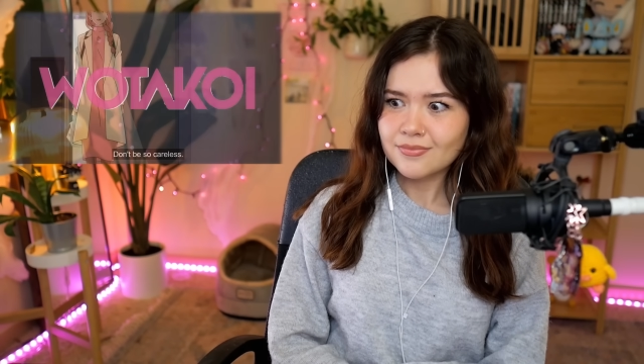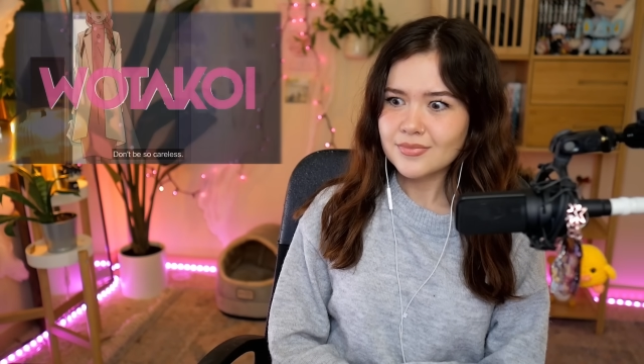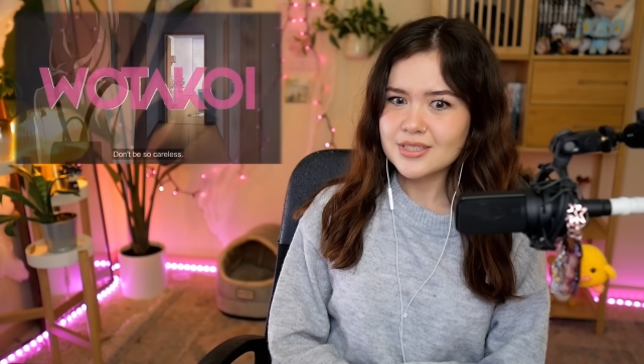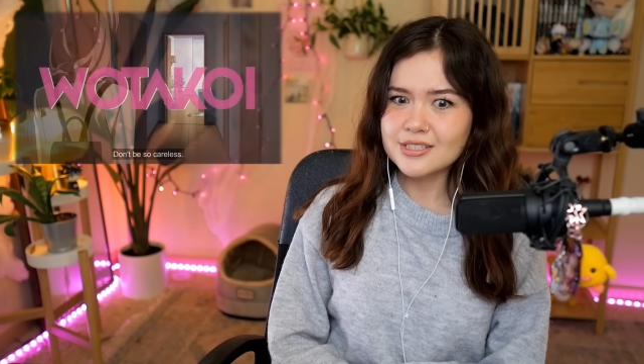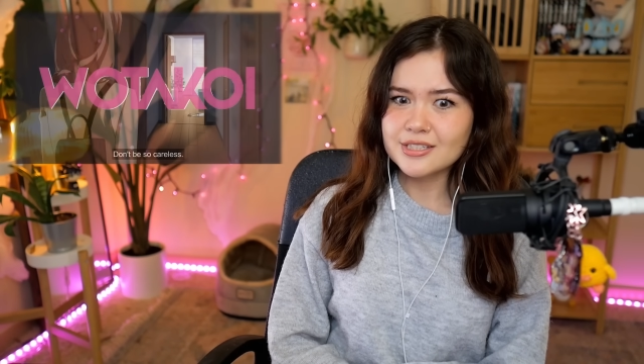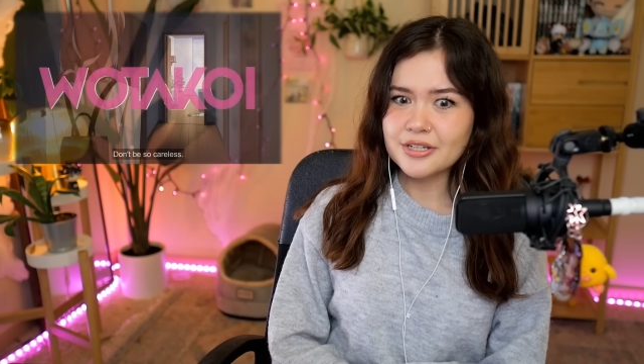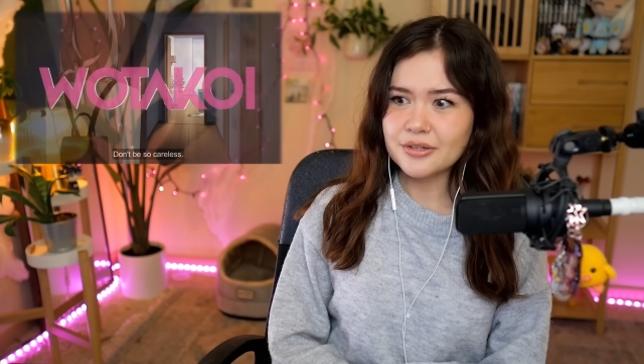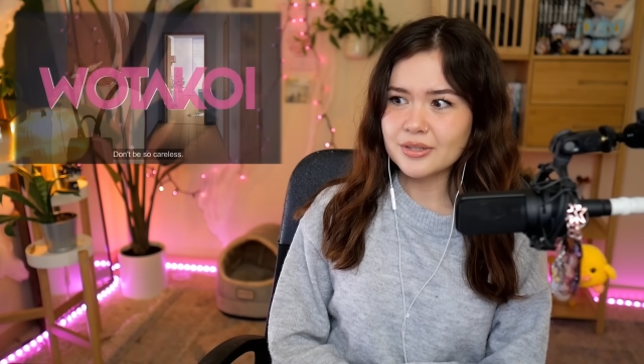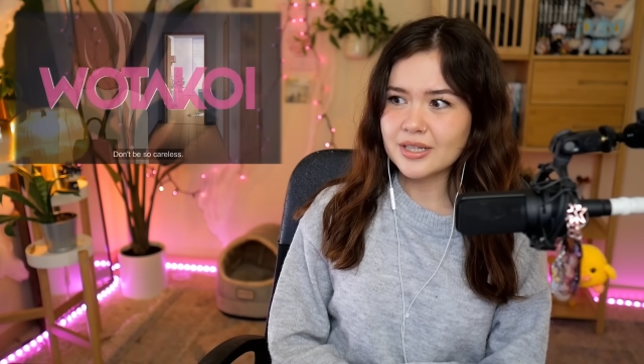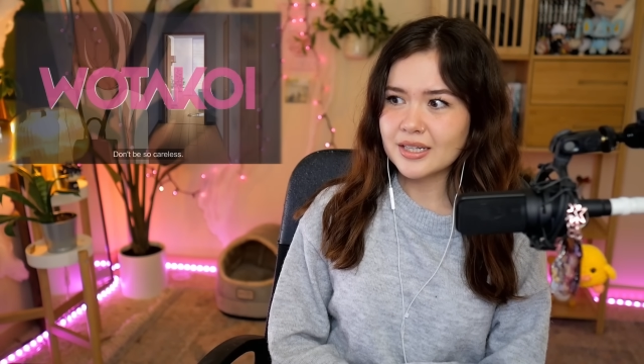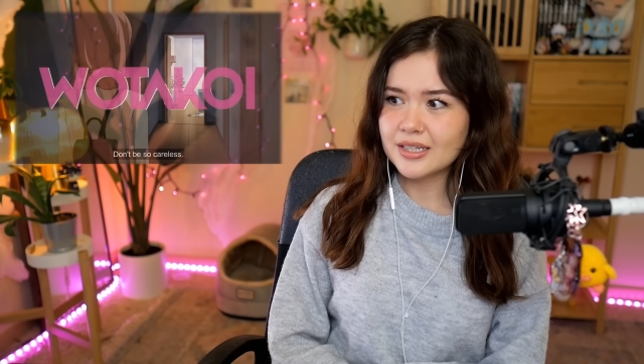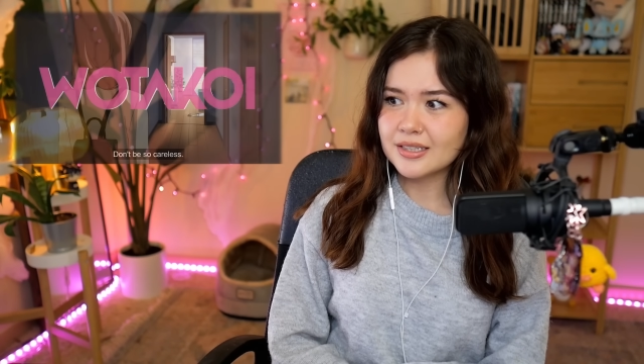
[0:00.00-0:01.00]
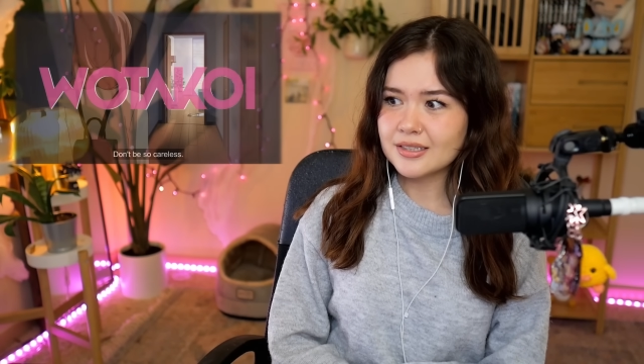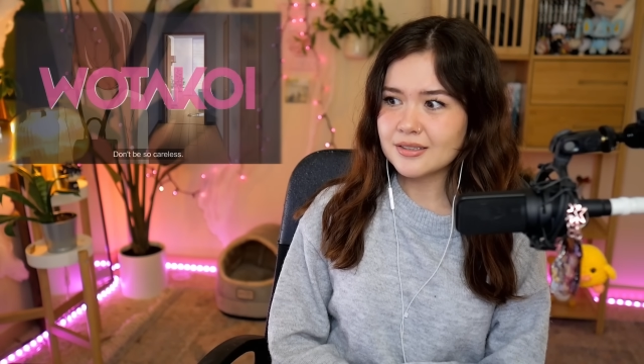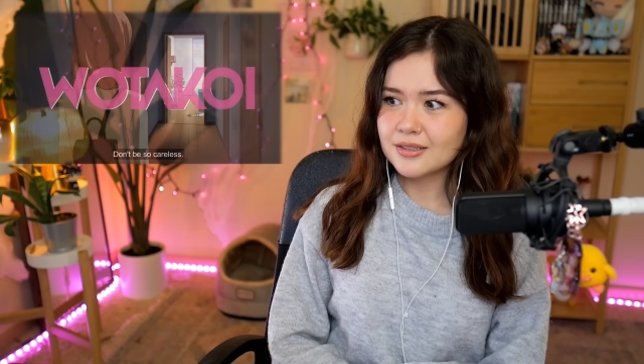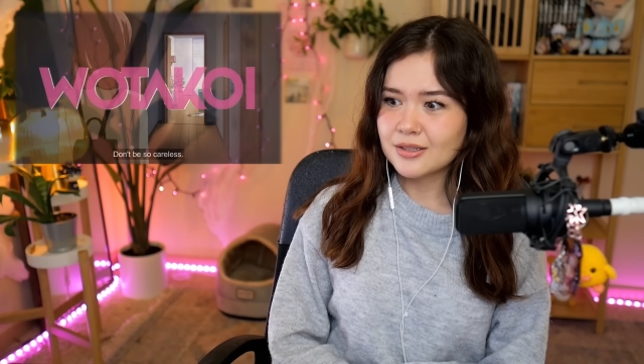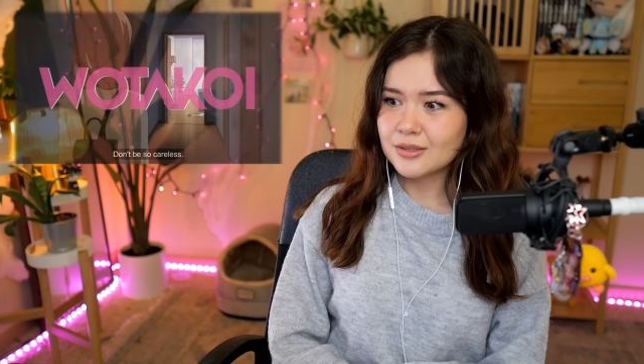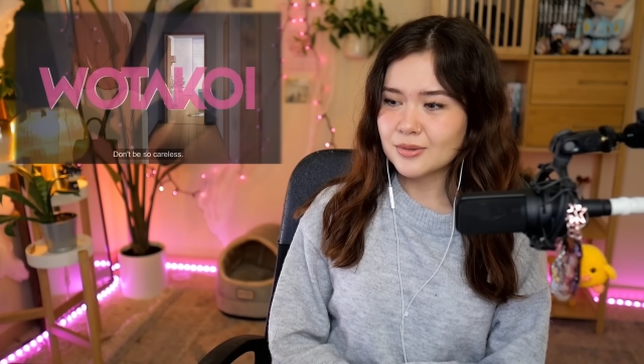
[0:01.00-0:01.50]
Is he okay?
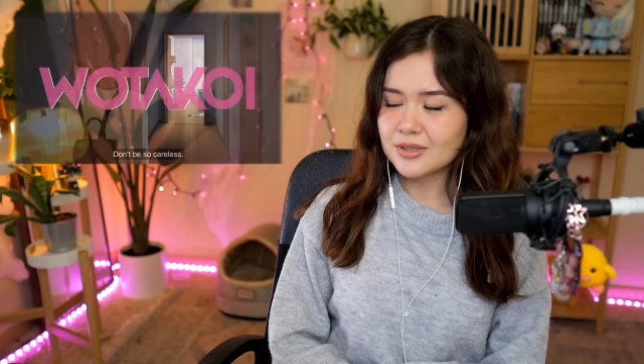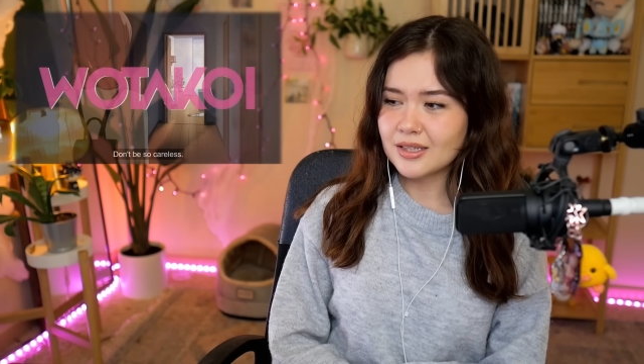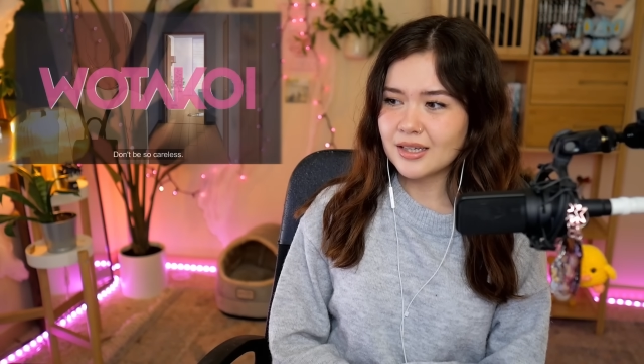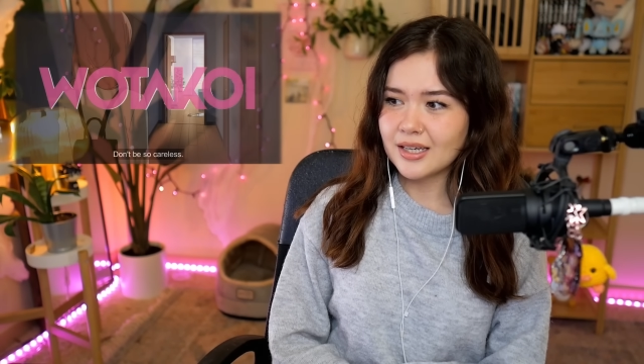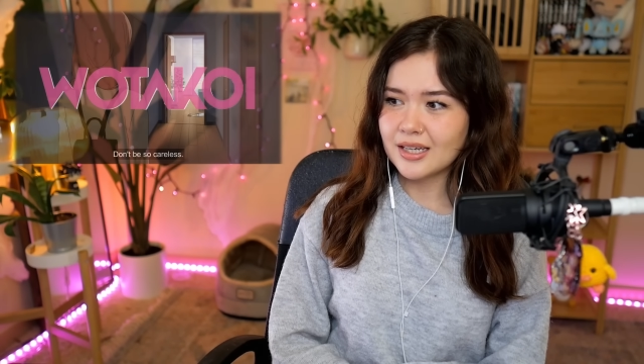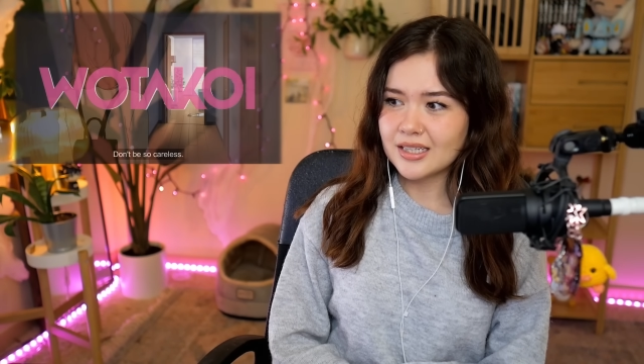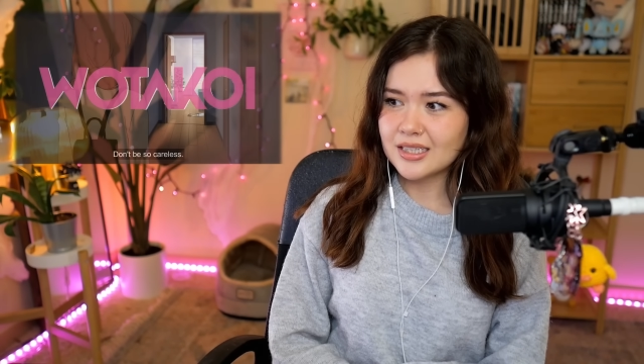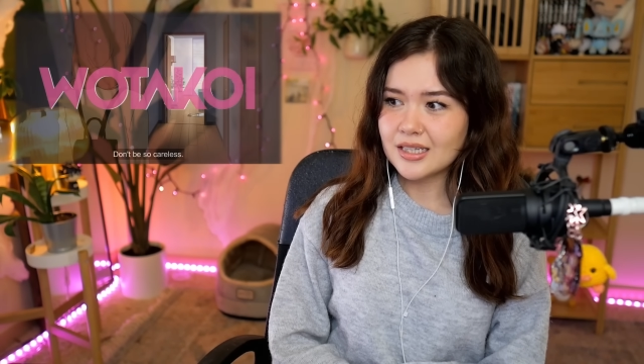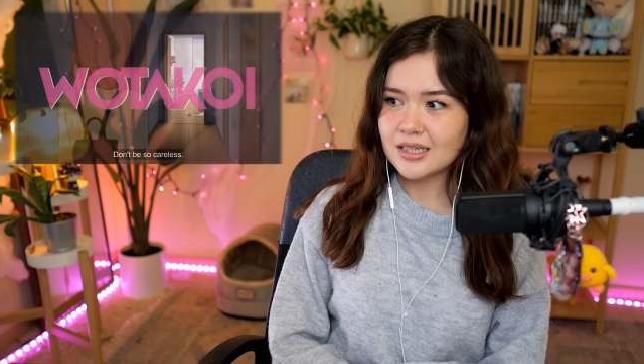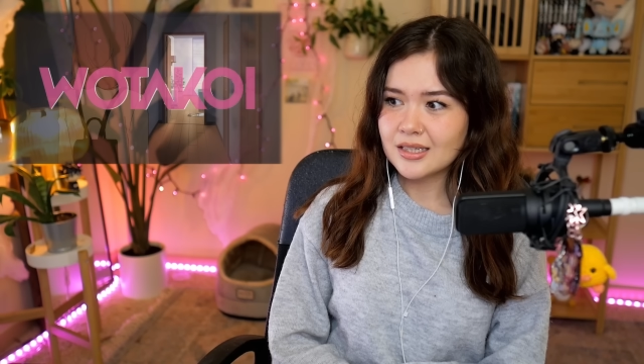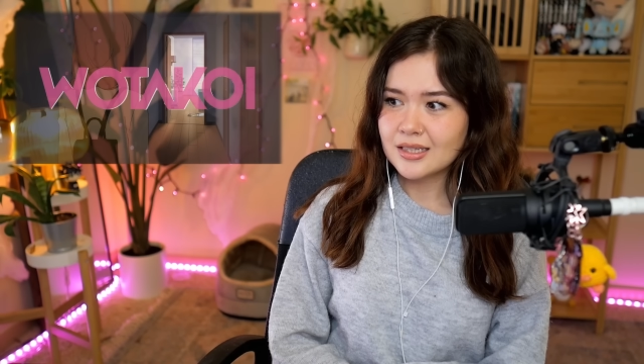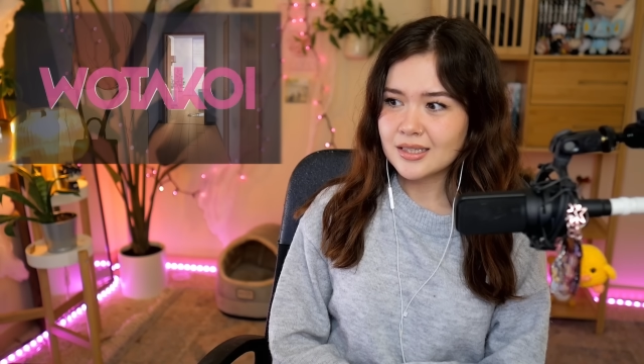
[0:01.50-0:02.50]
What the hell?